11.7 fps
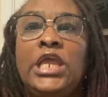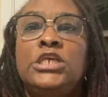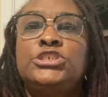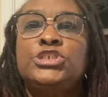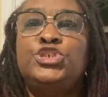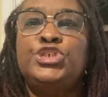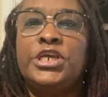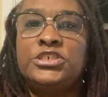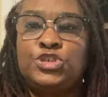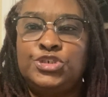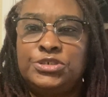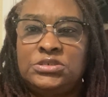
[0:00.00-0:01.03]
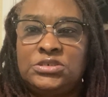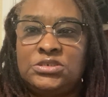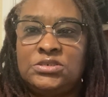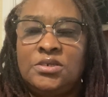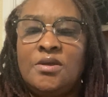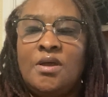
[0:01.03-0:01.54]

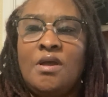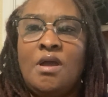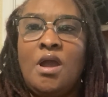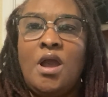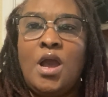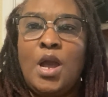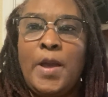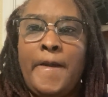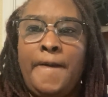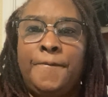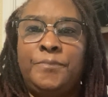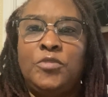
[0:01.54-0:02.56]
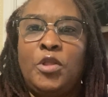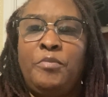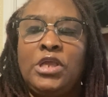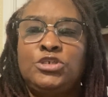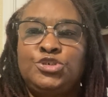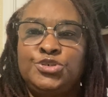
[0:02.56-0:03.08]
suggestions,
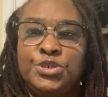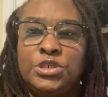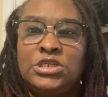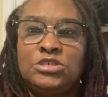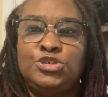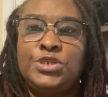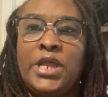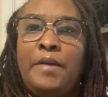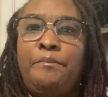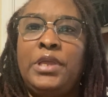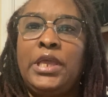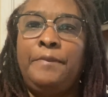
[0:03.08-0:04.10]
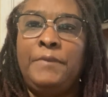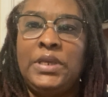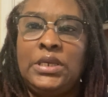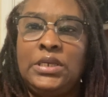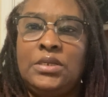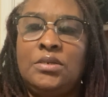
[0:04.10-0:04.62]
make sure that you're not being
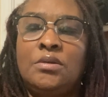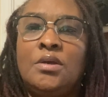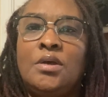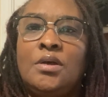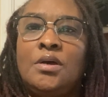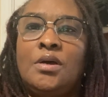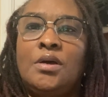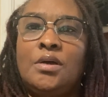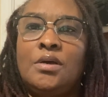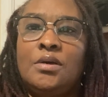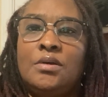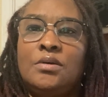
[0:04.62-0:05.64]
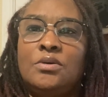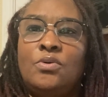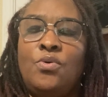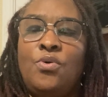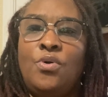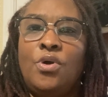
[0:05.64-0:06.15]
mean,
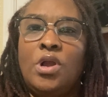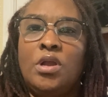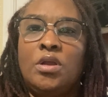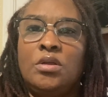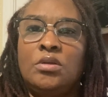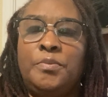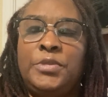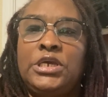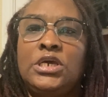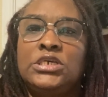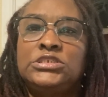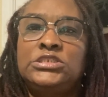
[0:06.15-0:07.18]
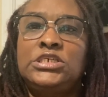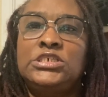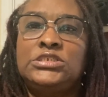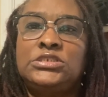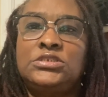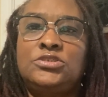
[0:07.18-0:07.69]
or because
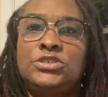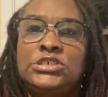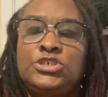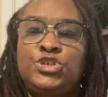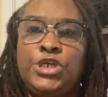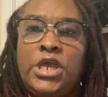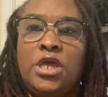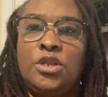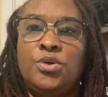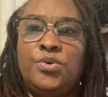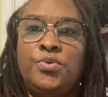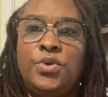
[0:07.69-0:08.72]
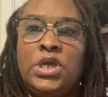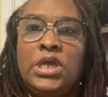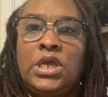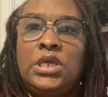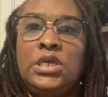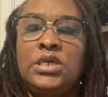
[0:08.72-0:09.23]
this channel
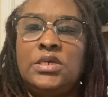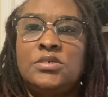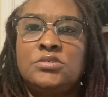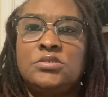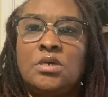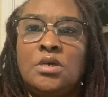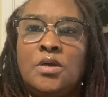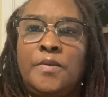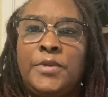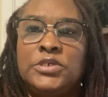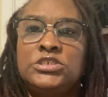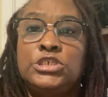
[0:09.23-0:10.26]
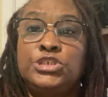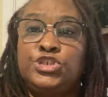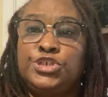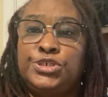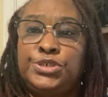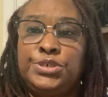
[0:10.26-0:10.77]
is a
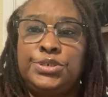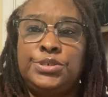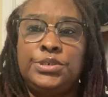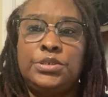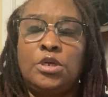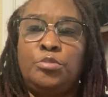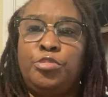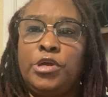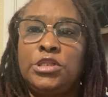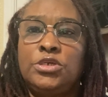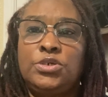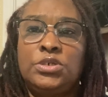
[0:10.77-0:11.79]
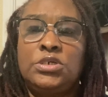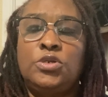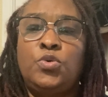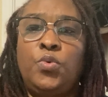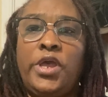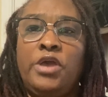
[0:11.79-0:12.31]
sisterhood, a brotherhood.
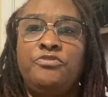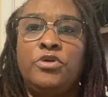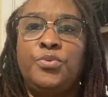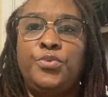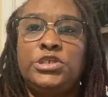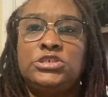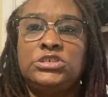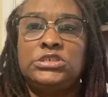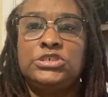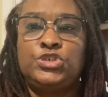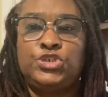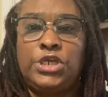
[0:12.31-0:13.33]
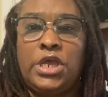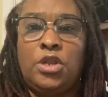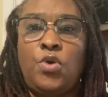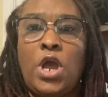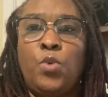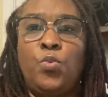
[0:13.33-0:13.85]
Whoever reaches this
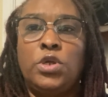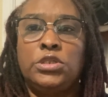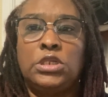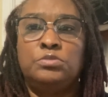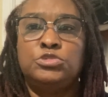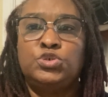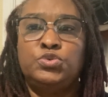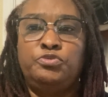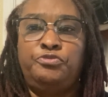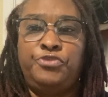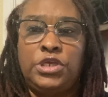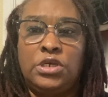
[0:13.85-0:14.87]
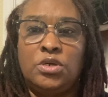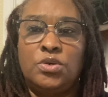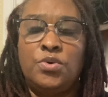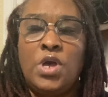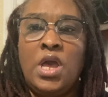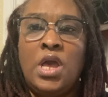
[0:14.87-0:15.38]
channel, I want them to feel